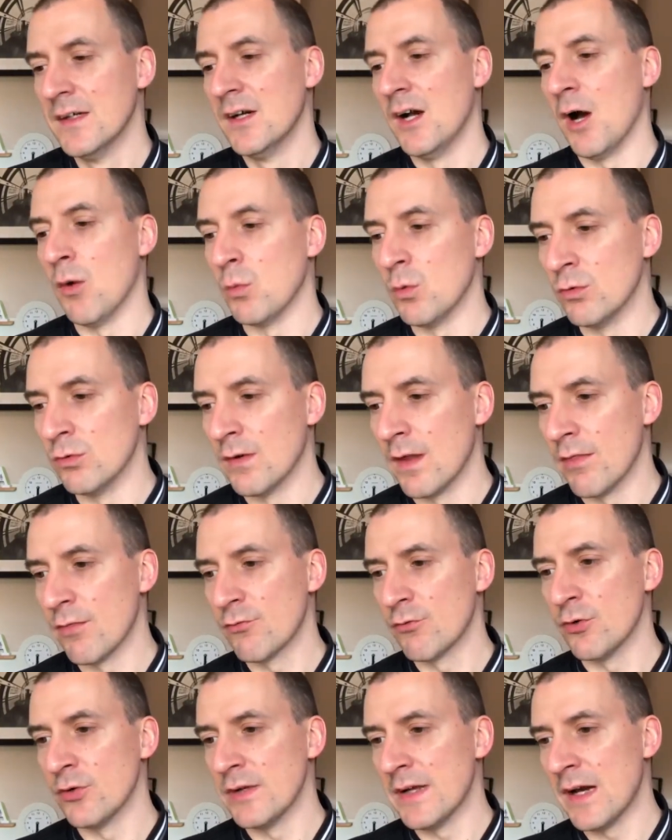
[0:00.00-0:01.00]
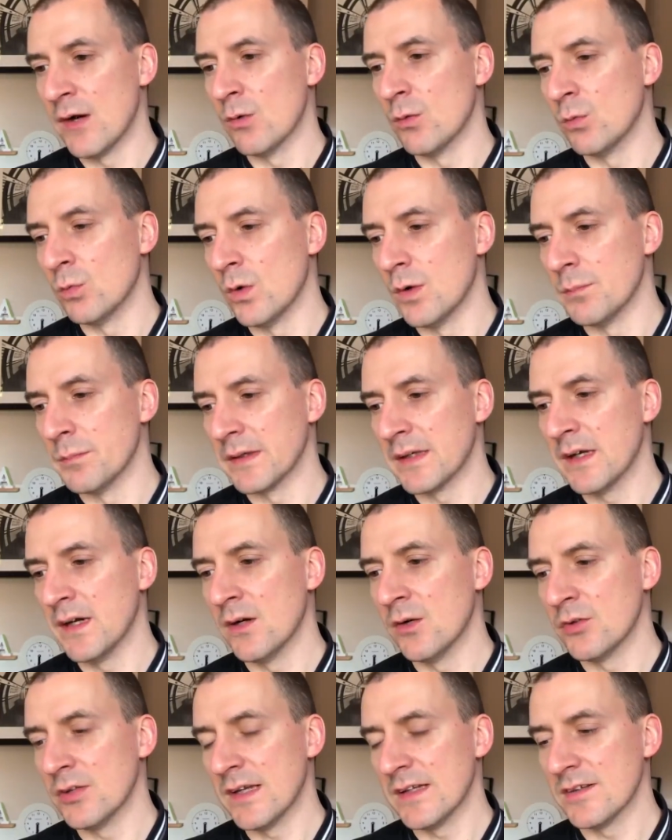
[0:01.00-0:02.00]
I will run through now what
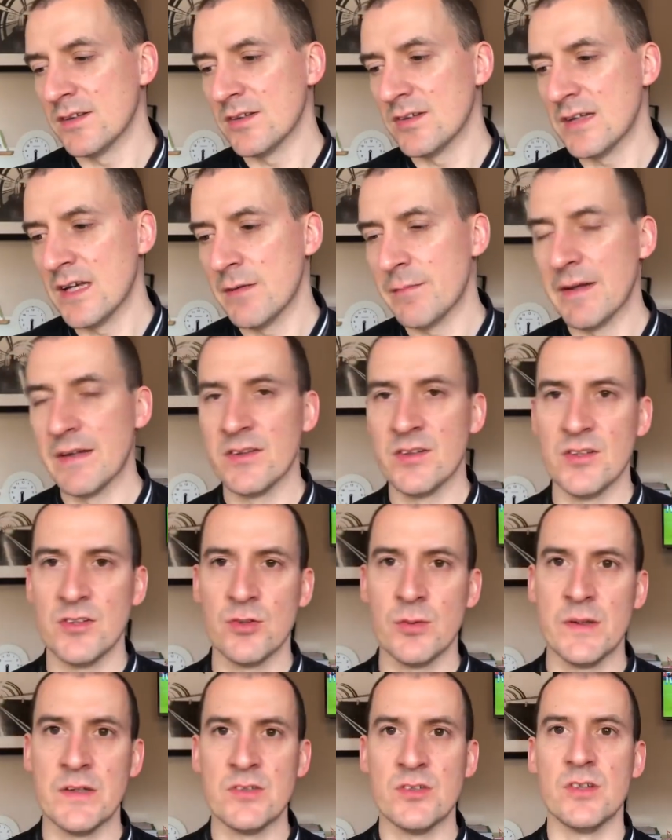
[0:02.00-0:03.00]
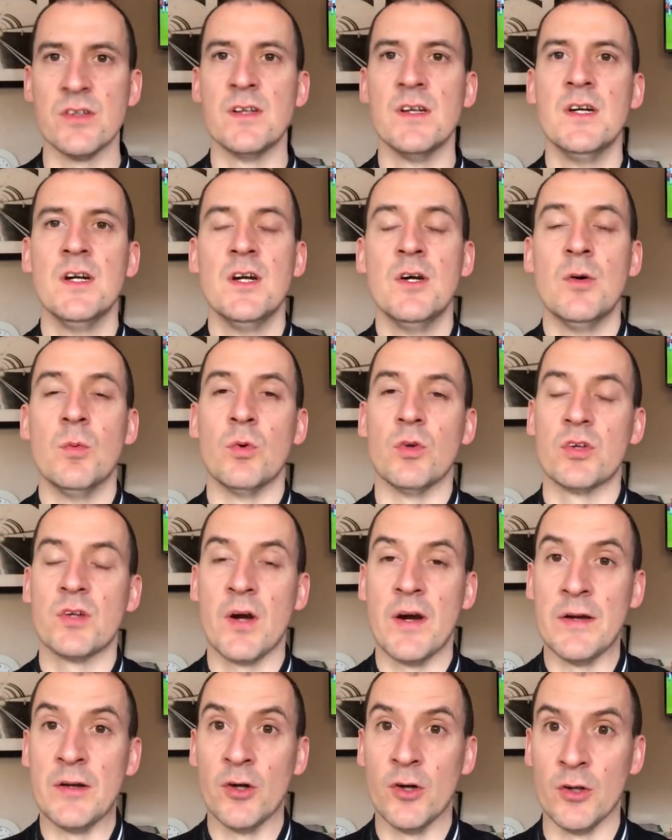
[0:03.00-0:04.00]
Mikel's had to say about the situation, what's
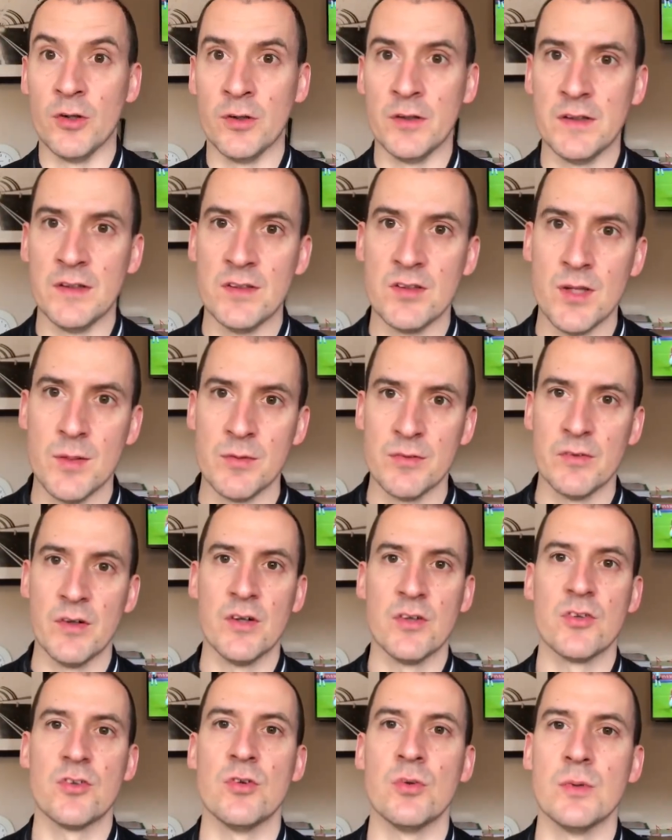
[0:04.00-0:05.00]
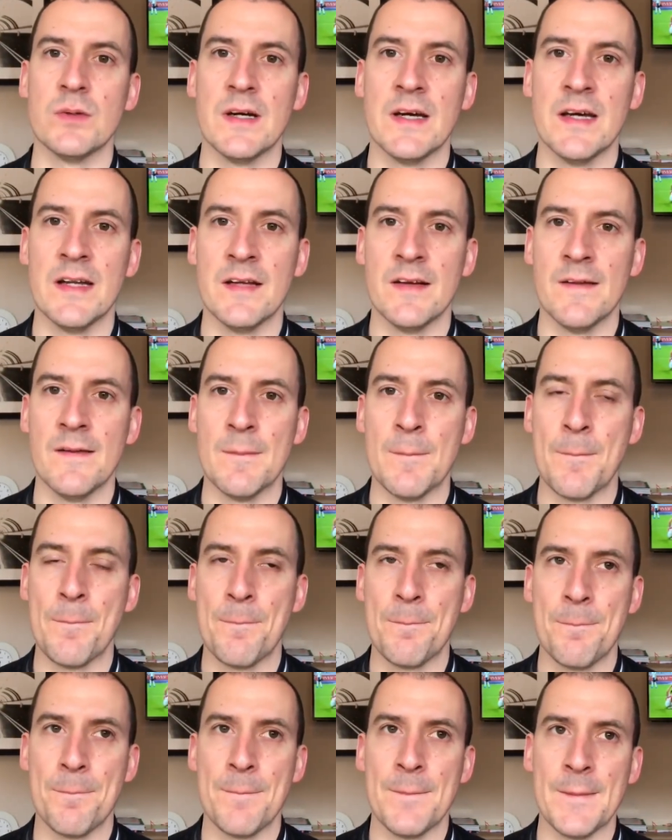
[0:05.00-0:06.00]
going on in terms of Arsenal,
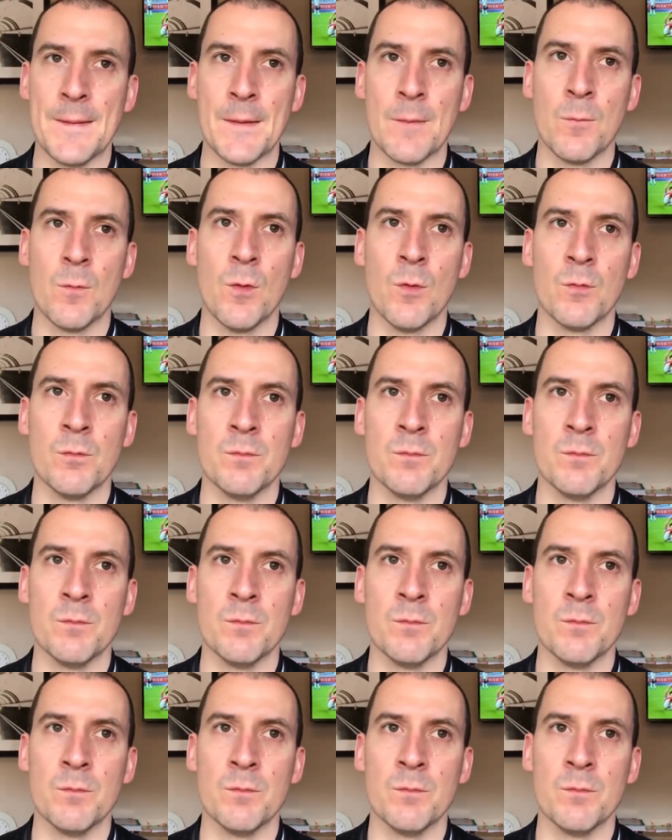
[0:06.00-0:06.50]
and what